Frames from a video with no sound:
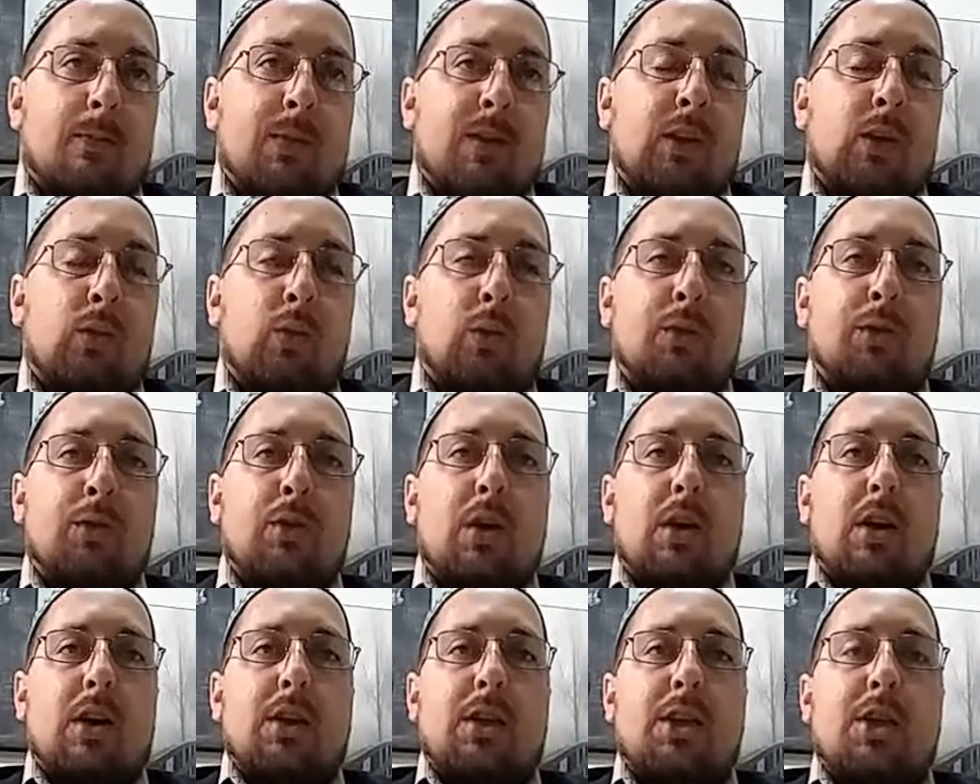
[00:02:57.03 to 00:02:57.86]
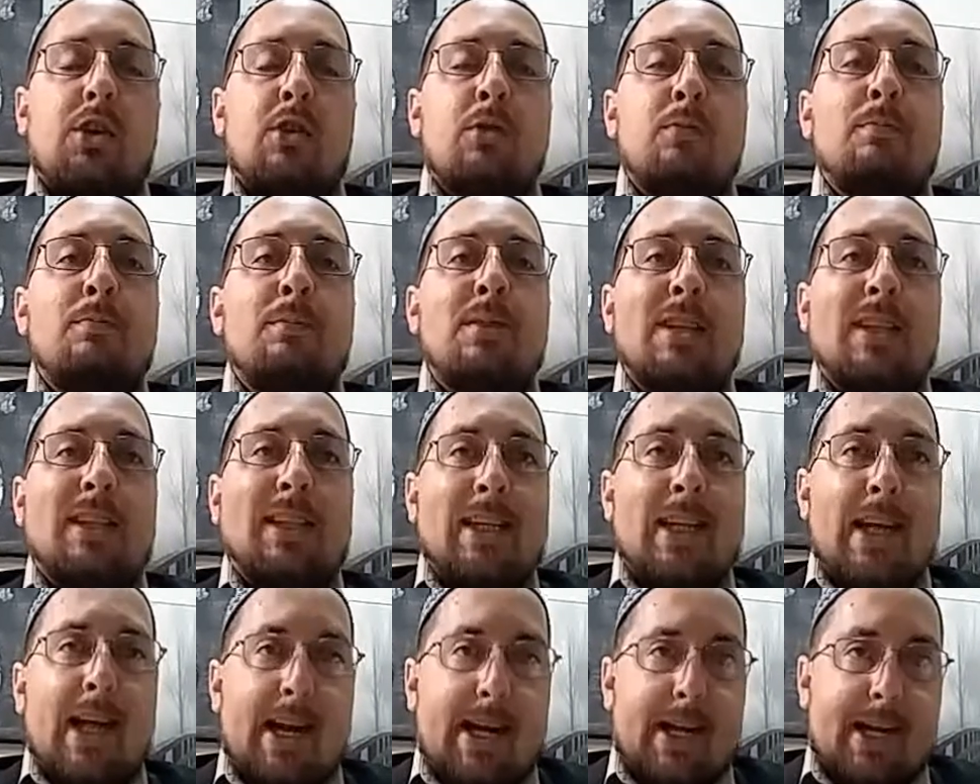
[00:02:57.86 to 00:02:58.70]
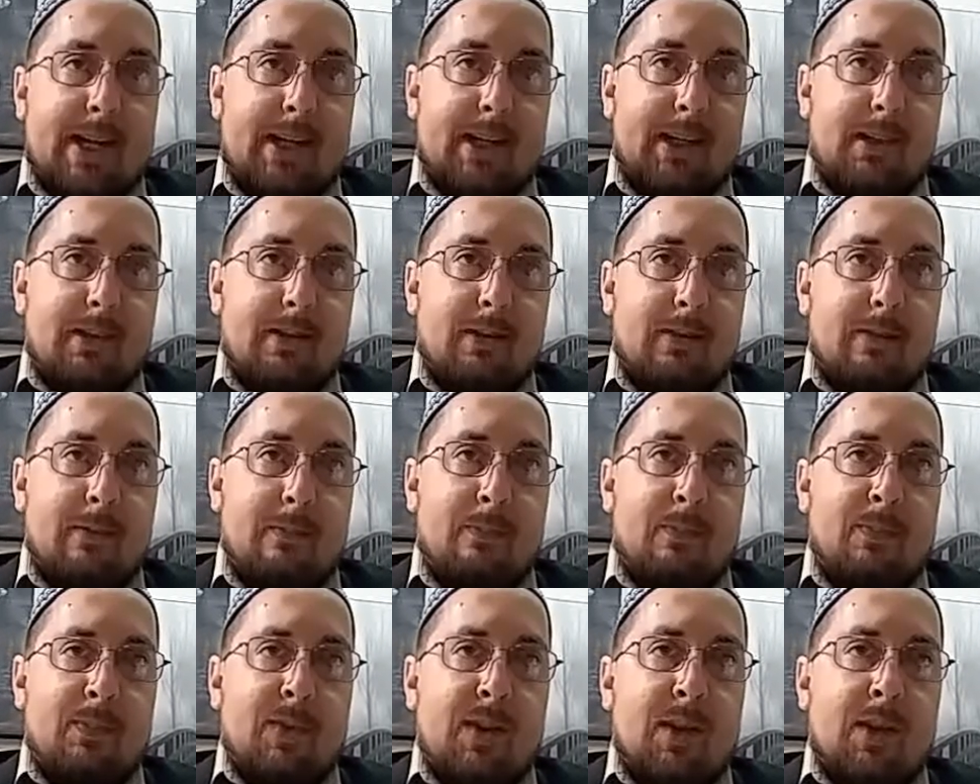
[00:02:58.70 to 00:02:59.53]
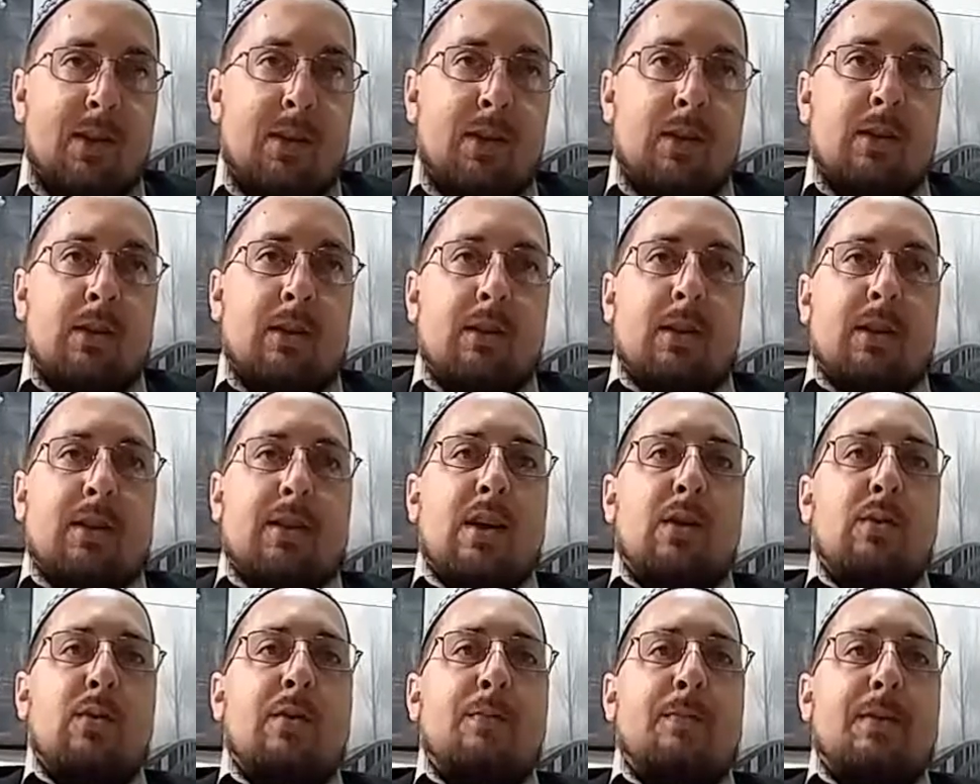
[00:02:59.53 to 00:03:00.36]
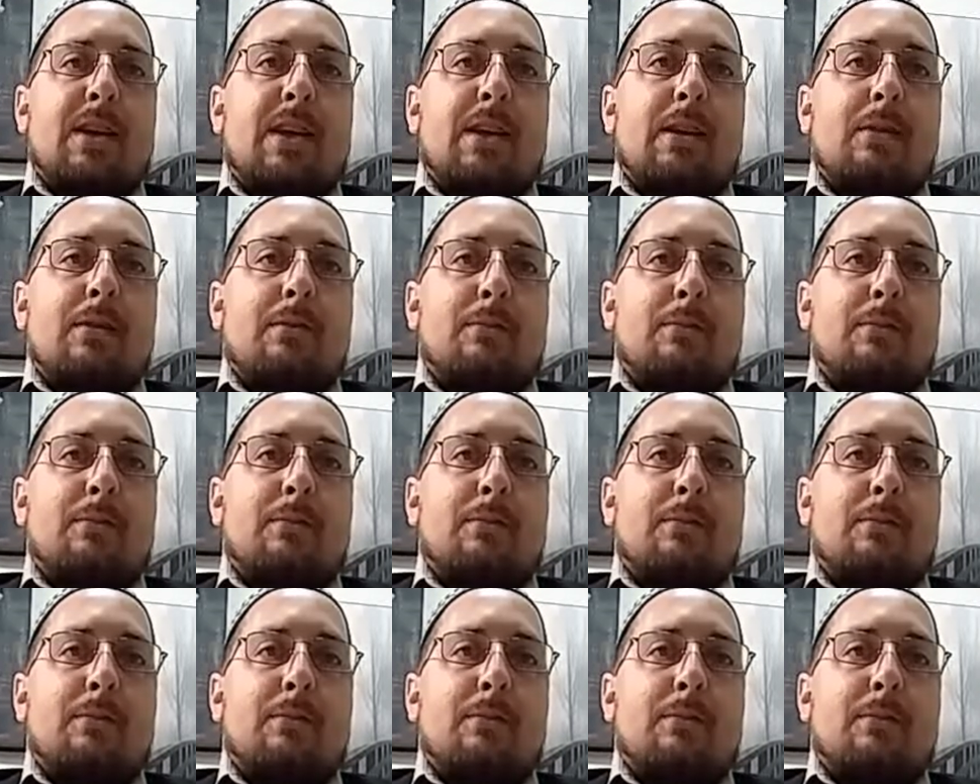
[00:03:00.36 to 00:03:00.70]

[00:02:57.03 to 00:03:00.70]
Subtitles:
This was humiliating. They would